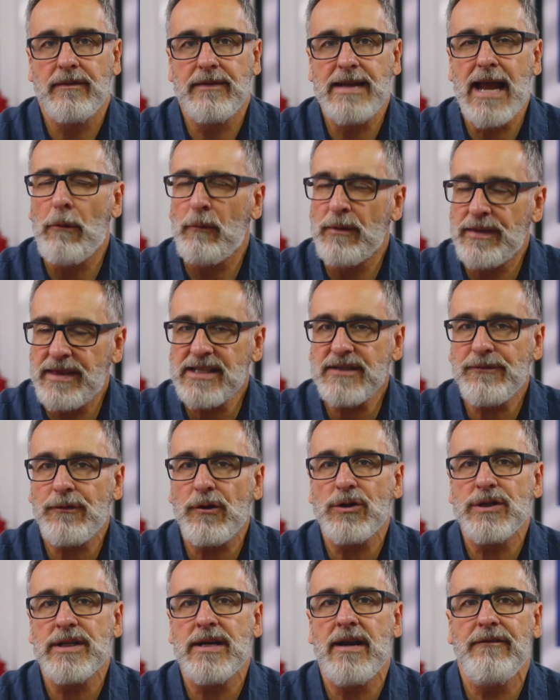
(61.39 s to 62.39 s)
Now, would this
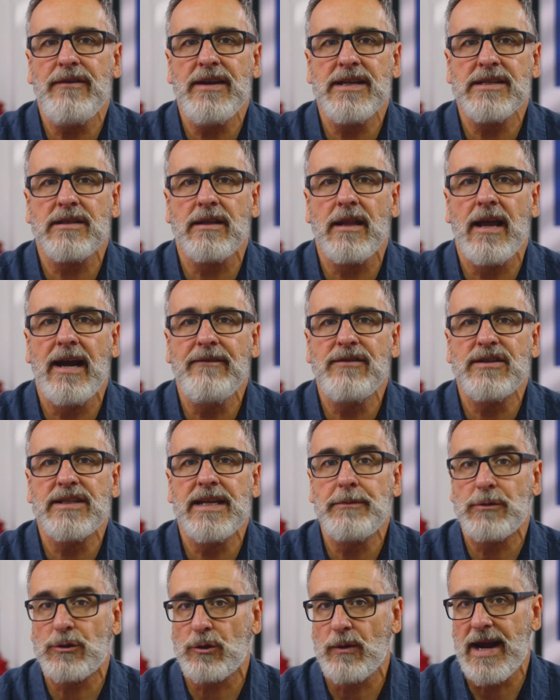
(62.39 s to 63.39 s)
version of his life
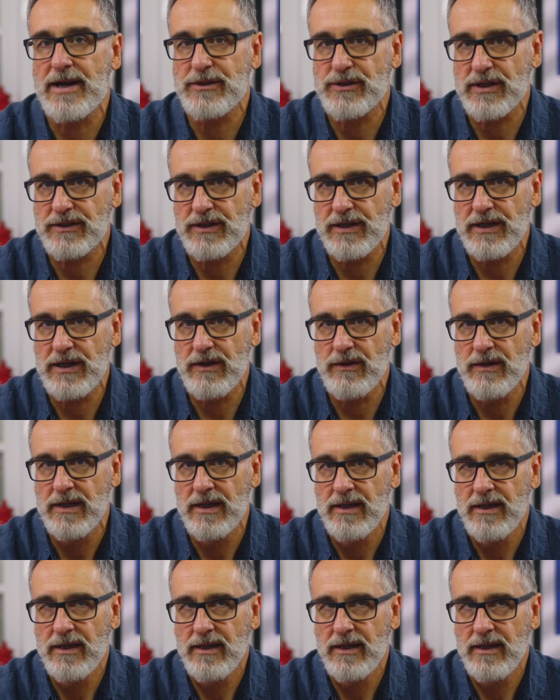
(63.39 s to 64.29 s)
seem tragic to you?